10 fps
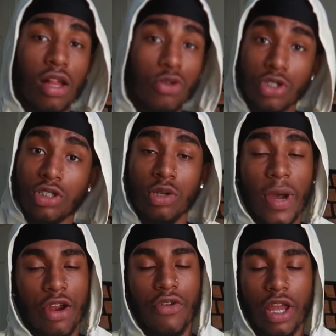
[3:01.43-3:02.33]
closer to
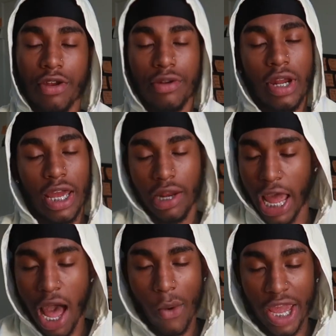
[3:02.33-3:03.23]
my creator and
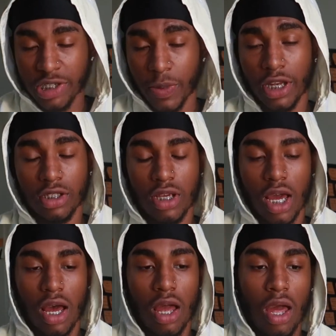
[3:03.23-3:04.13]
how I explain it to
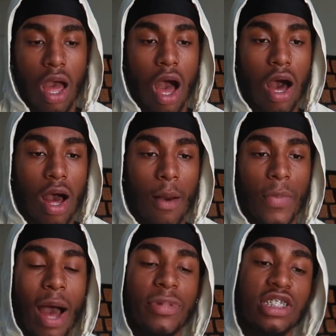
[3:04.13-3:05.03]
y'all. Um,
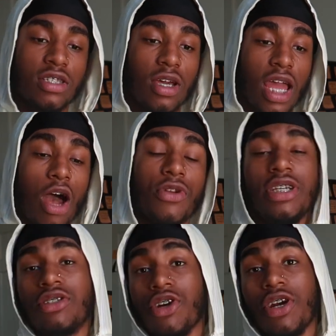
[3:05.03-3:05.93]
but I'm going to just tell y'all on
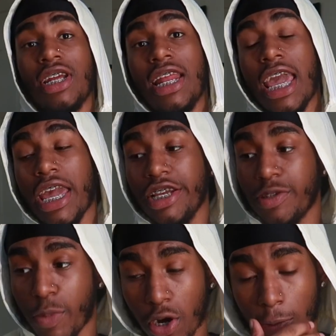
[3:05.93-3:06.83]
these 30
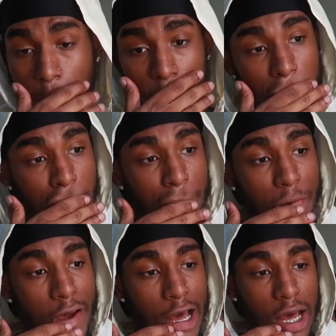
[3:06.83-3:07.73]
days, bro,
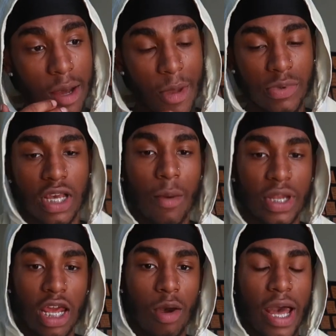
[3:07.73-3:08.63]
um, it was an up
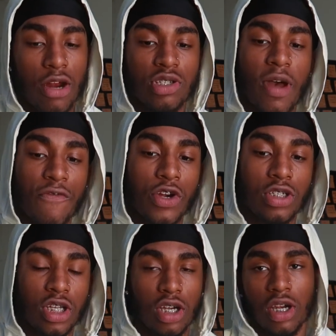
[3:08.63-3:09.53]
and down battle. It's my
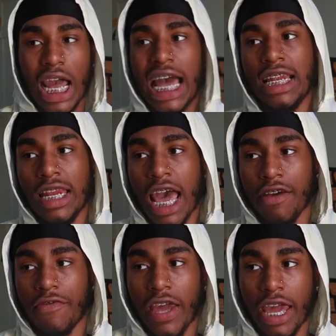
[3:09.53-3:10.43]
first year. I did
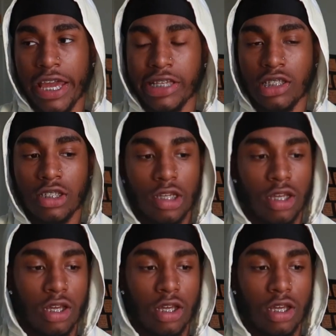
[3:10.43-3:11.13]
not fast